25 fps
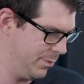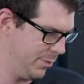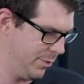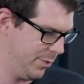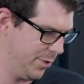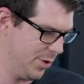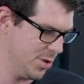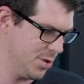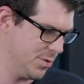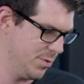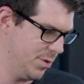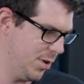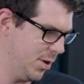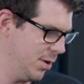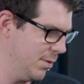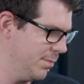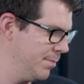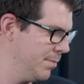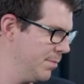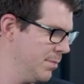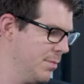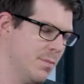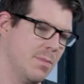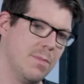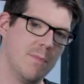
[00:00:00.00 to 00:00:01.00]
First of all,
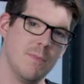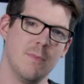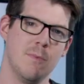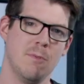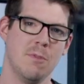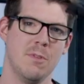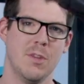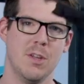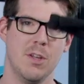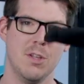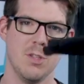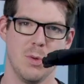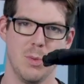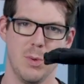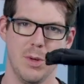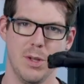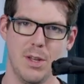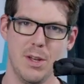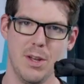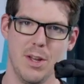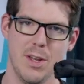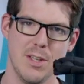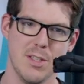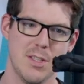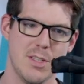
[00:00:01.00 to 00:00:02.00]
these are really
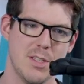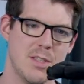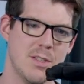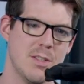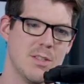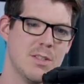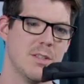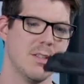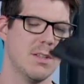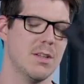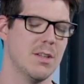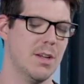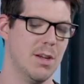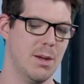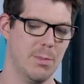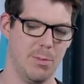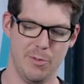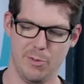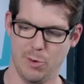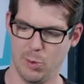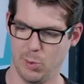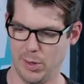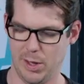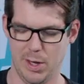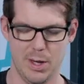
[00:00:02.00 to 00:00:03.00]
nice.
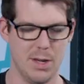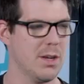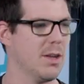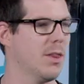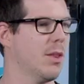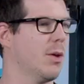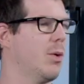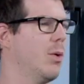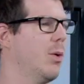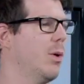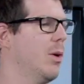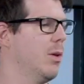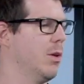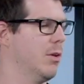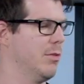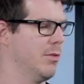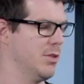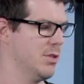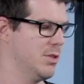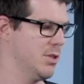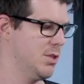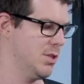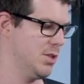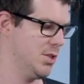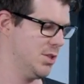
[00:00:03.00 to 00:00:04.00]
Before we get into the
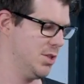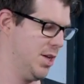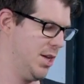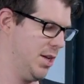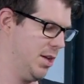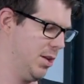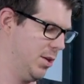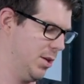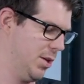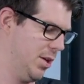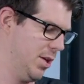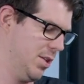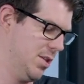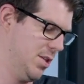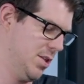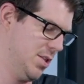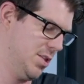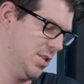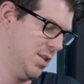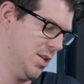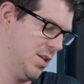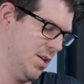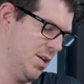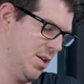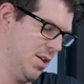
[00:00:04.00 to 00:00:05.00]
coilovers, just take a look at
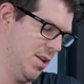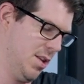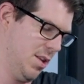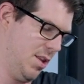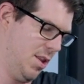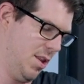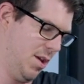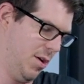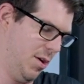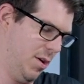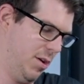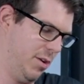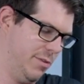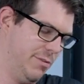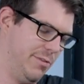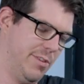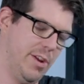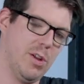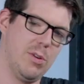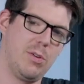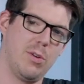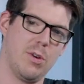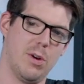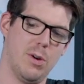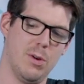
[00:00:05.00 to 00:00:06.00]
these. They're all
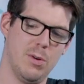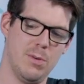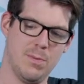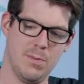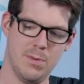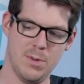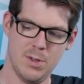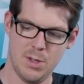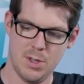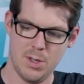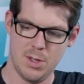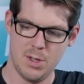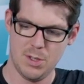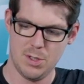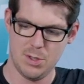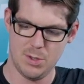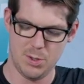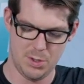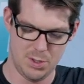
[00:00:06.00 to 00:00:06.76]
Velcro, so